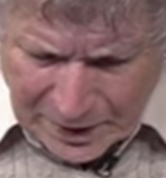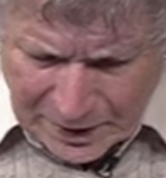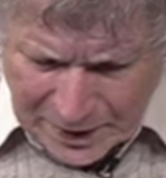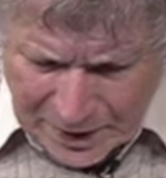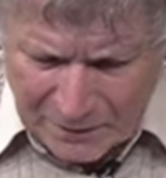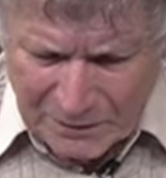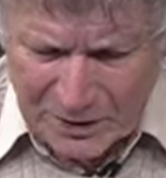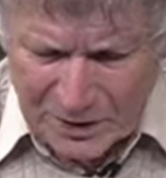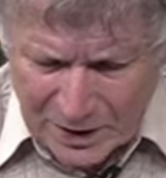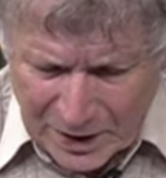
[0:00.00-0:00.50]

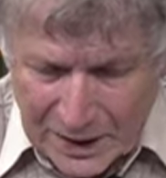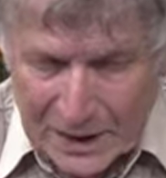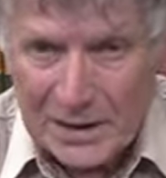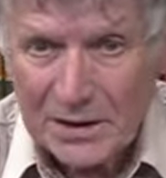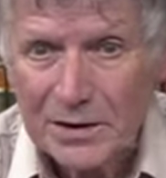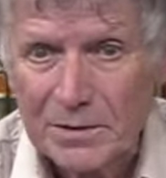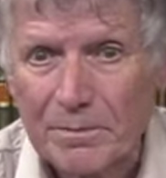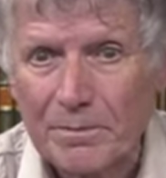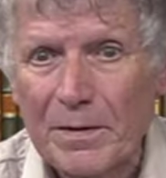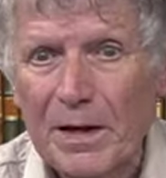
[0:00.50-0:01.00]

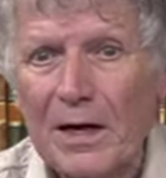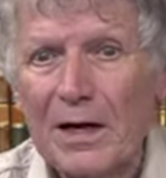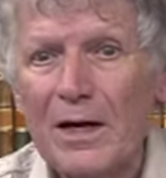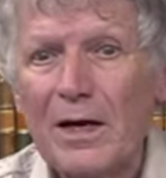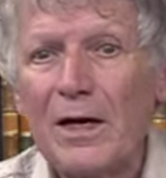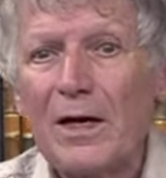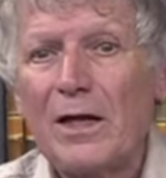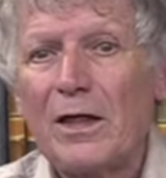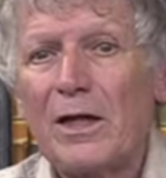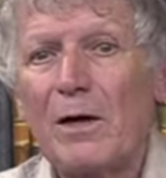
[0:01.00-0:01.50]

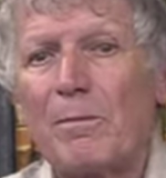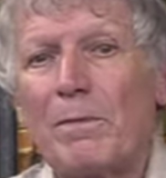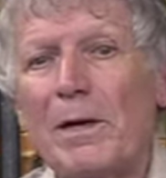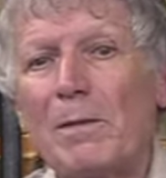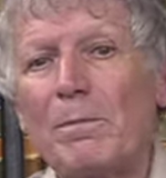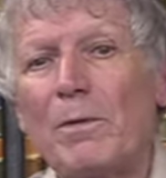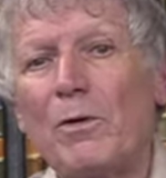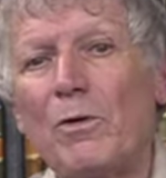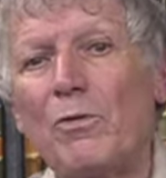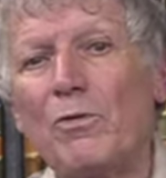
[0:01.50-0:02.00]
the
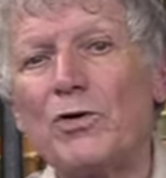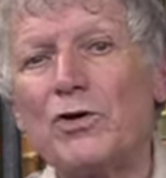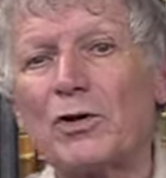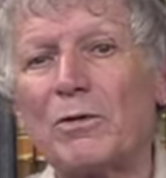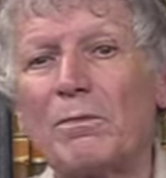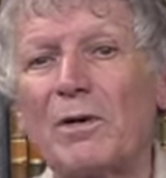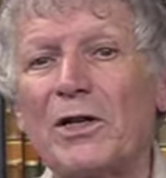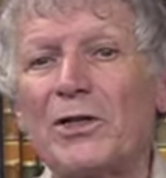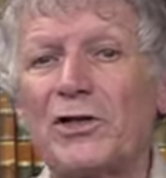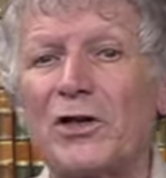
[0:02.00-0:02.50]
people who
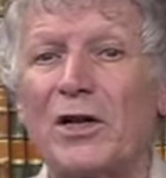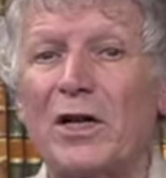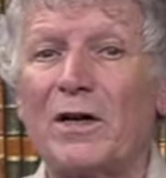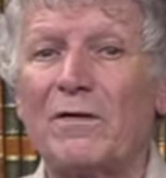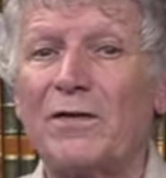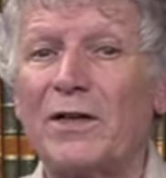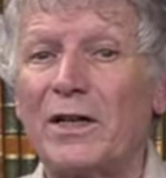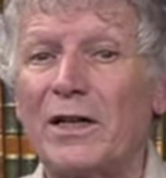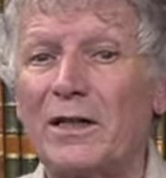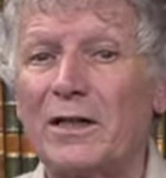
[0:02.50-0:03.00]
so much
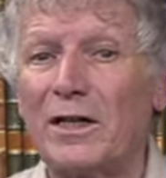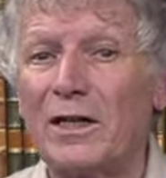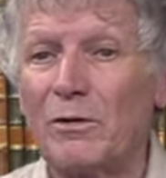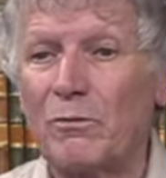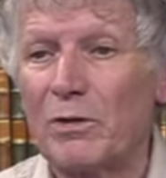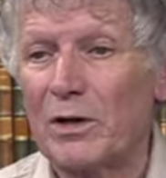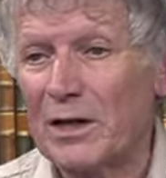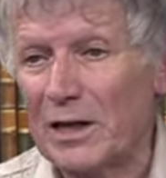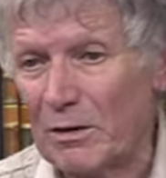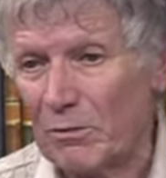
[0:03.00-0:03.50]
loved Henry
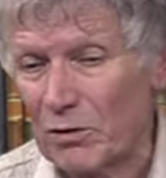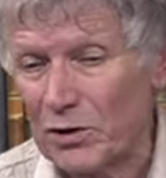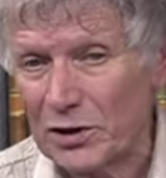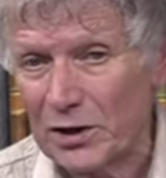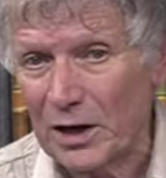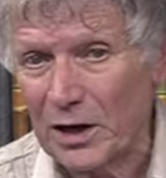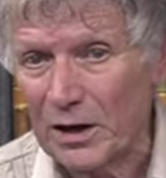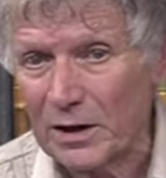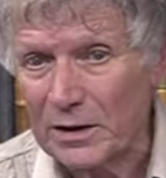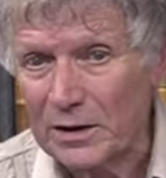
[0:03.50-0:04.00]
when he was
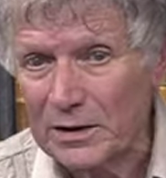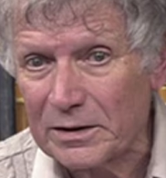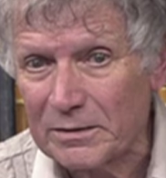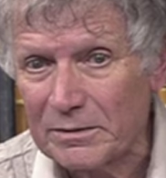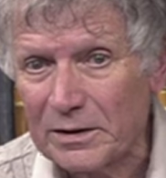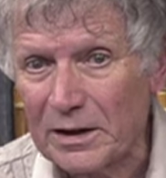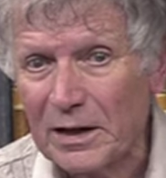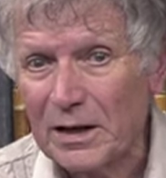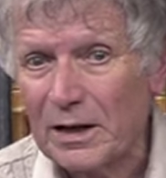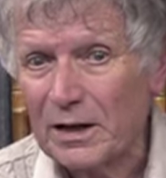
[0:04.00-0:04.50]
young
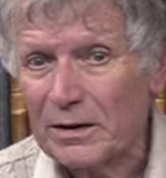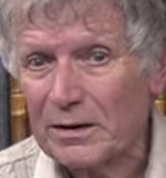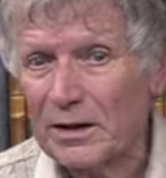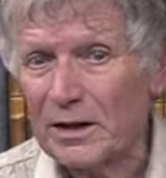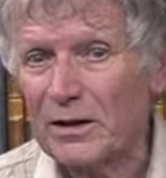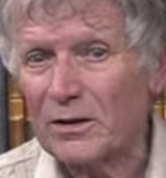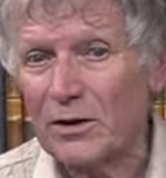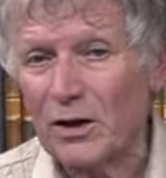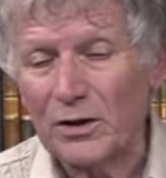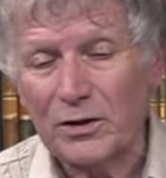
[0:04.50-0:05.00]

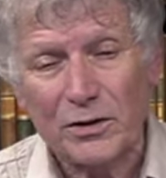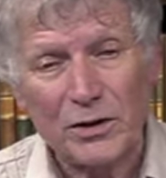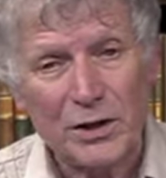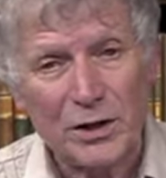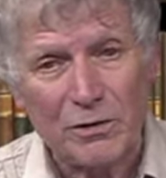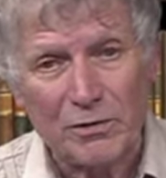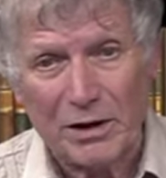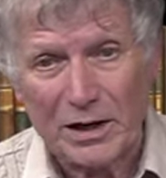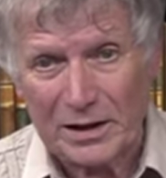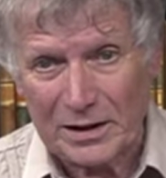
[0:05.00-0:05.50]
did not
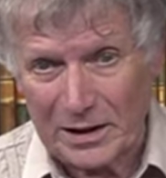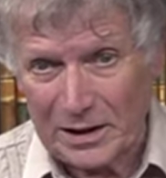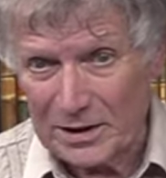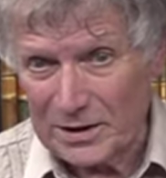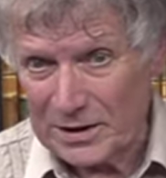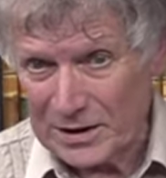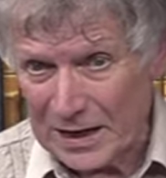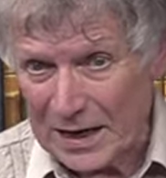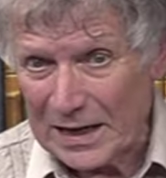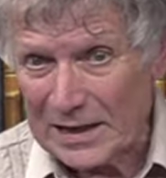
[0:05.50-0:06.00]
regret
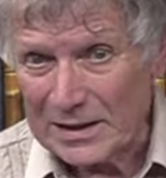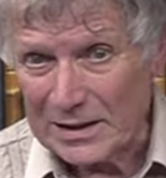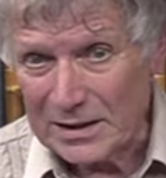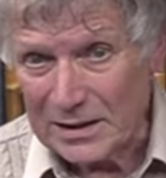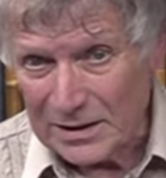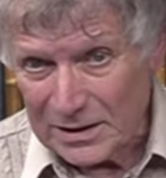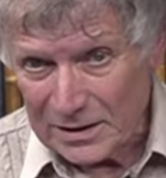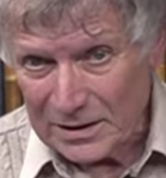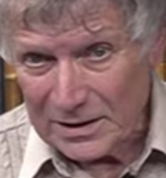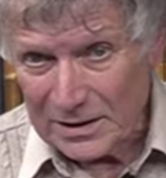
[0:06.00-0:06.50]
his
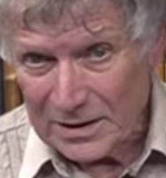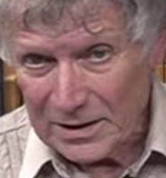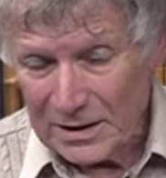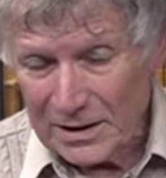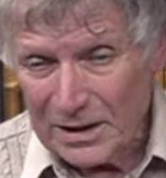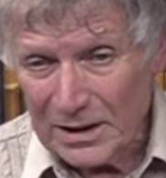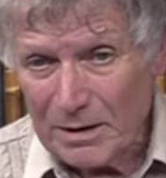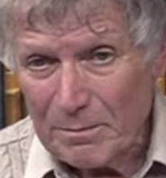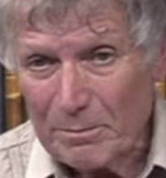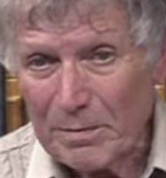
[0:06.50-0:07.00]
end.
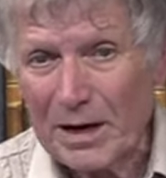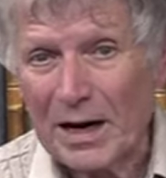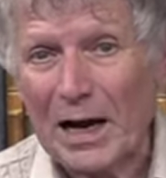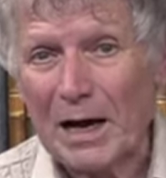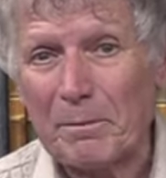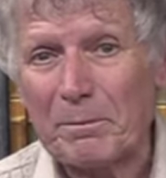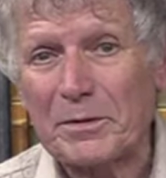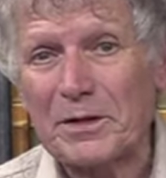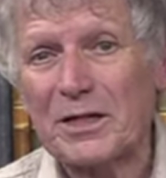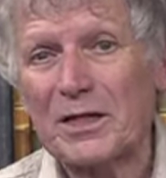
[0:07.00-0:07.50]

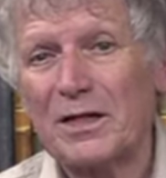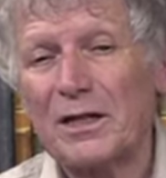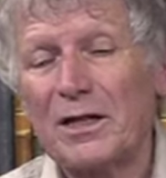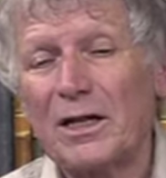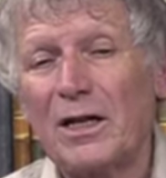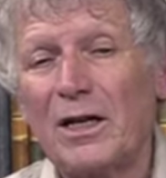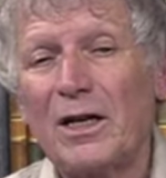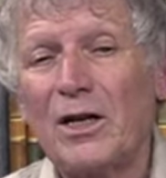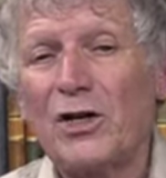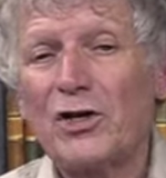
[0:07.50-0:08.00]
Perhaps
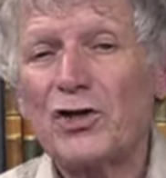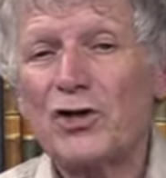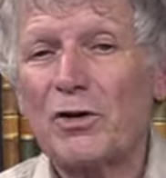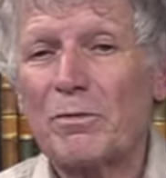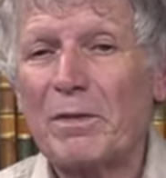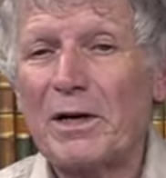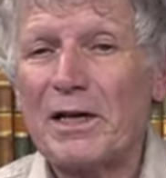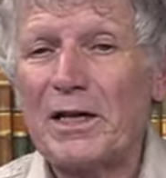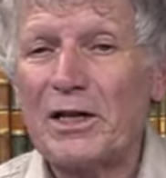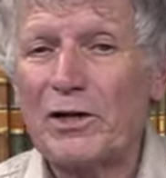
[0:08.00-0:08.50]

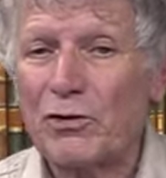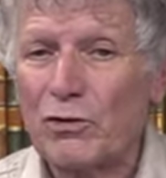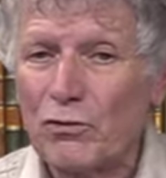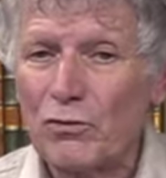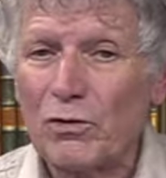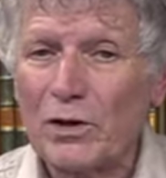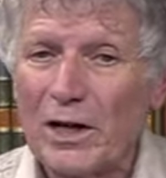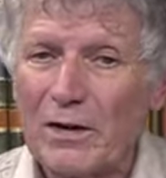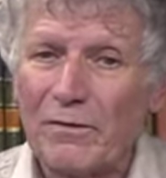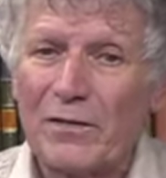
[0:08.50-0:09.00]
so many
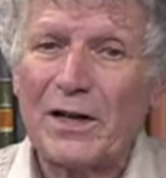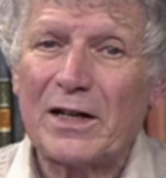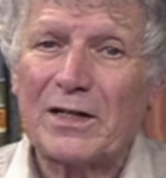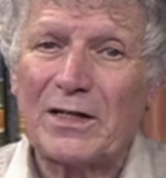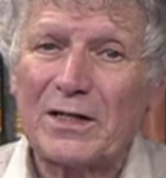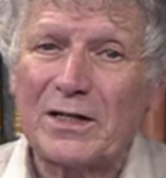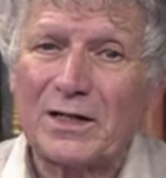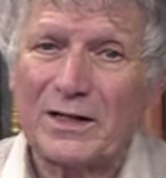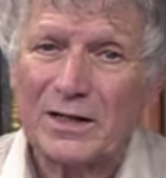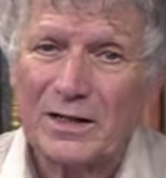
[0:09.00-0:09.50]
cruel
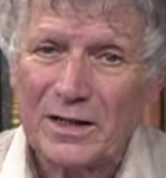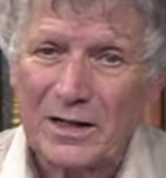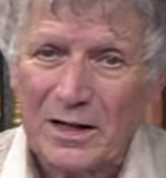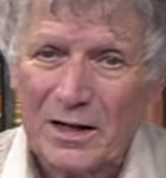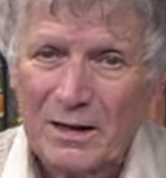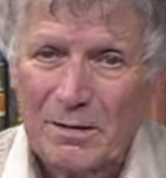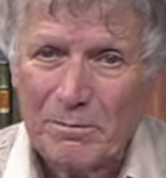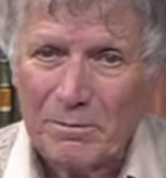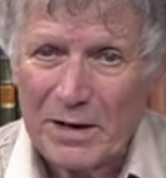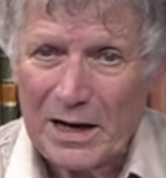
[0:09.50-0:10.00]
events
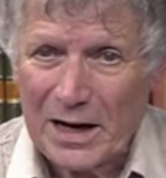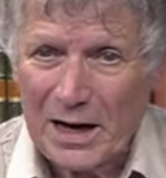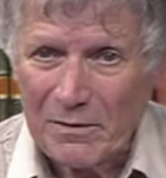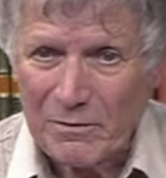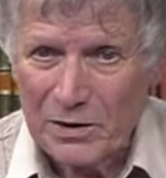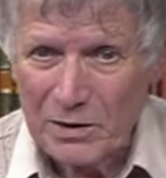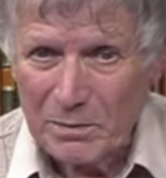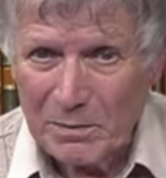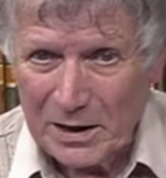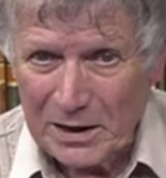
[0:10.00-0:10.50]
may
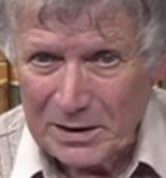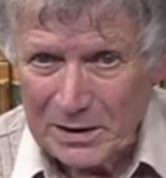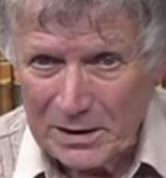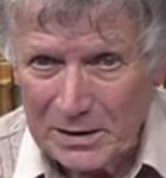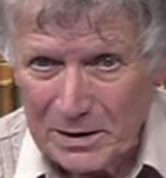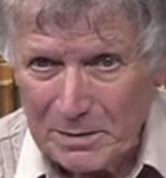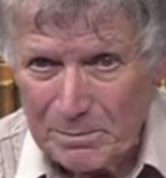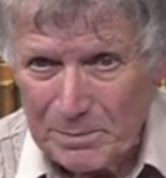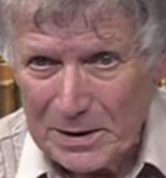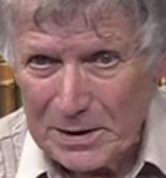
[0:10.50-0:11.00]
have
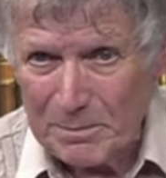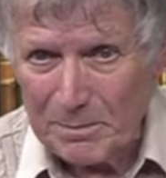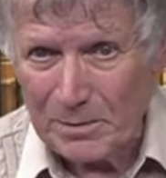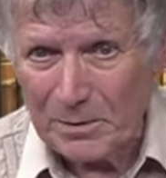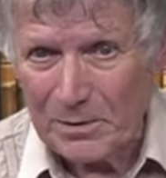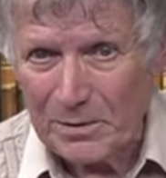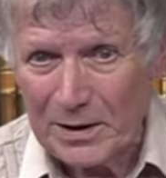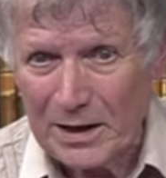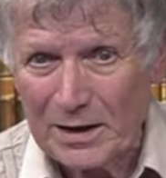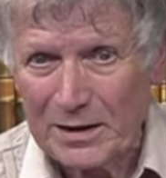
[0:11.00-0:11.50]
reminded the
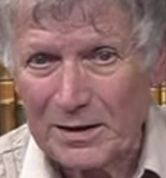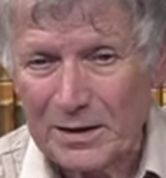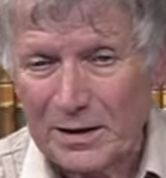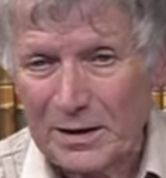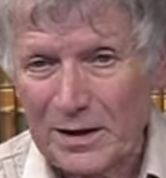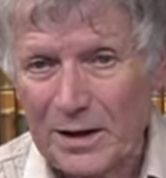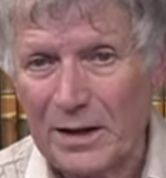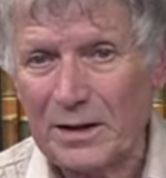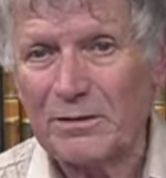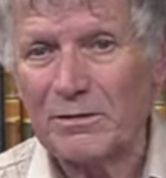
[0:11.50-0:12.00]
people that
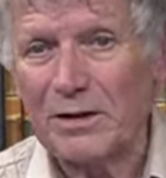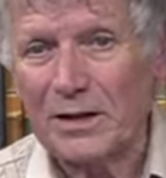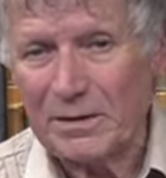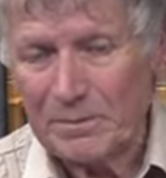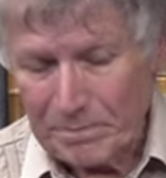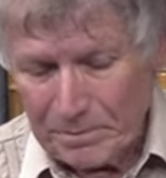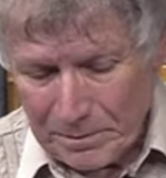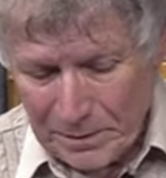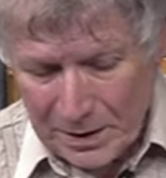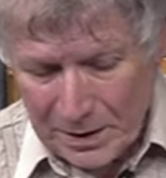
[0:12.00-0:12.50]
Henry,